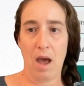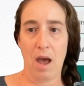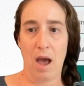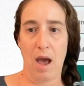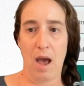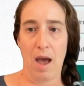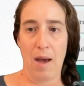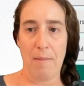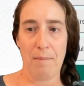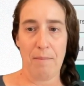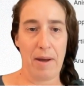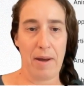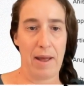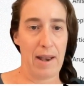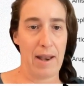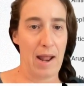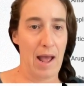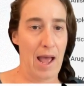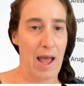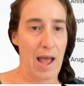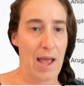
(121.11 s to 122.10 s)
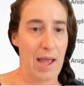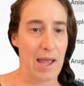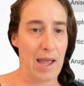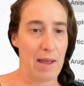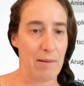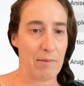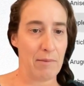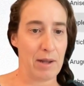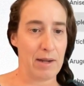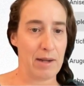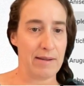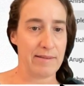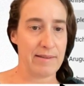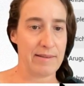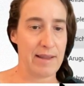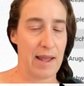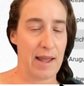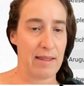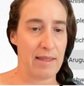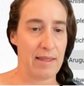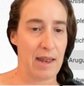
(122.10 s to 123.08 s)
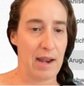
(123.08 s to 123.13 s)
But I am going to
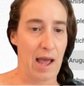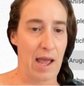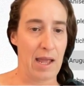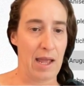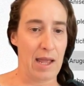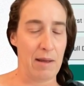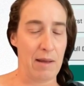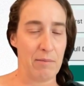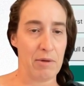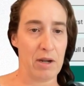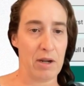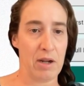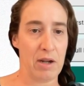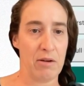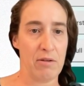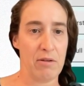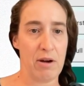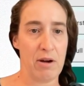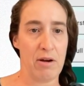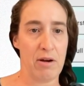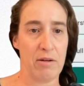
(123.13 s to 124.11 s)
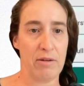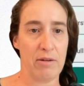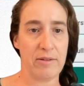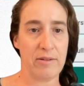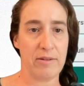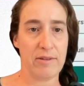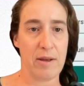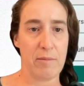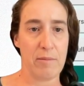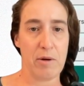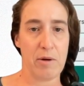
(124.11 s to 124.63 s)
say that I am going to grow some